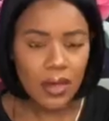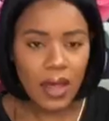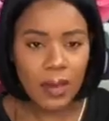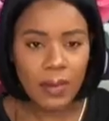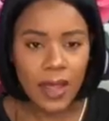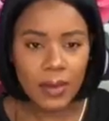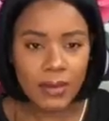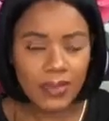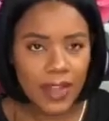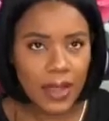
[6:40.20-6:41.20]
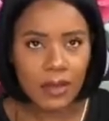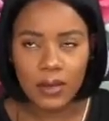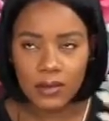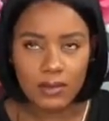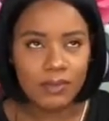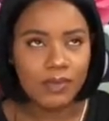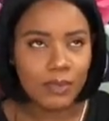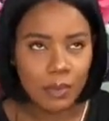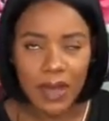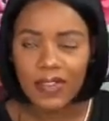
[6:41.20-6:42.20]
uh, Be uh,
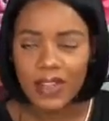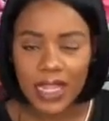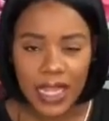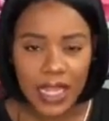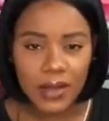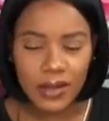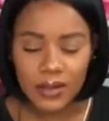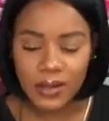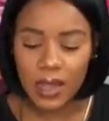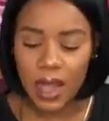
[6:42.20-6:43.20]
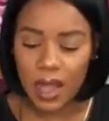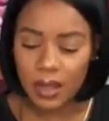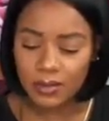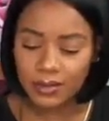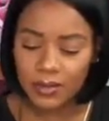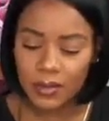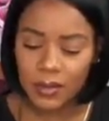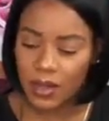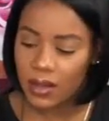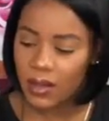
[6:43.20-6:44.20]
Beverly Hills, uh,
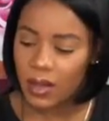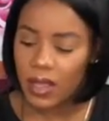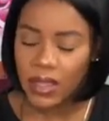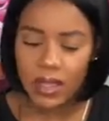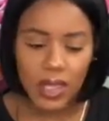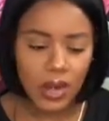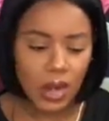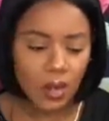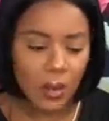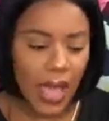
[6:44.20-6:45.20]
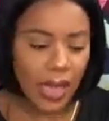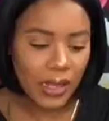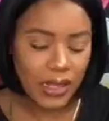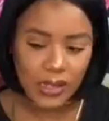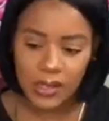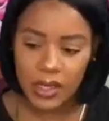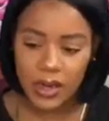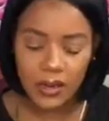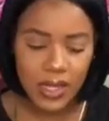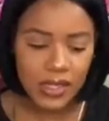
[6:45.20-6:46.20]
you know, palettes. You
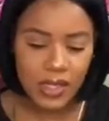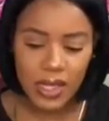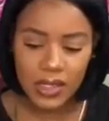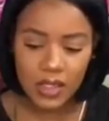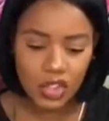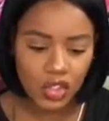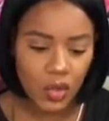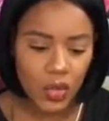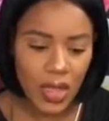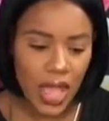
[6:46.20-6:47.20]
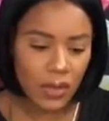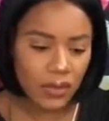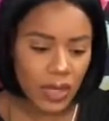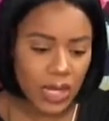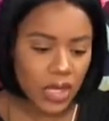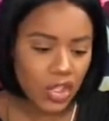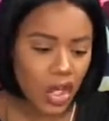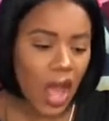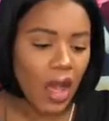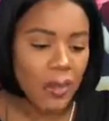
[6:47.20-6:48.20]
know, it's it's doing a really good
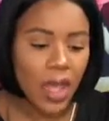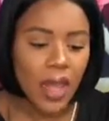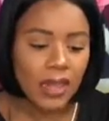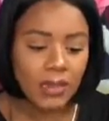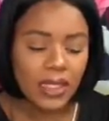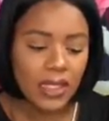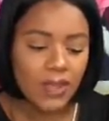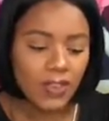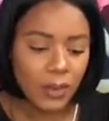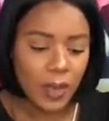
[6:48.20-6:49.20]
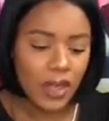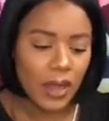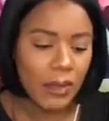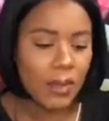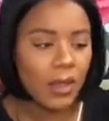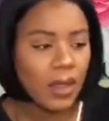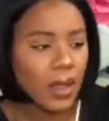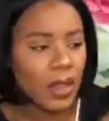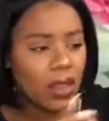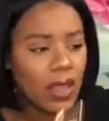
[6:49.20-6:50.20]
job. Let me see if it'll pick up
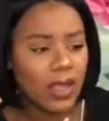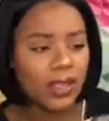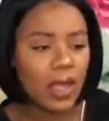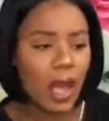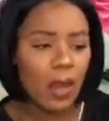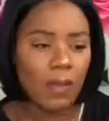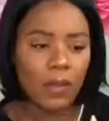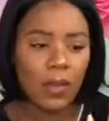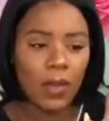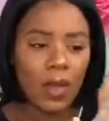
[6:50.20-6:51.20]
this um,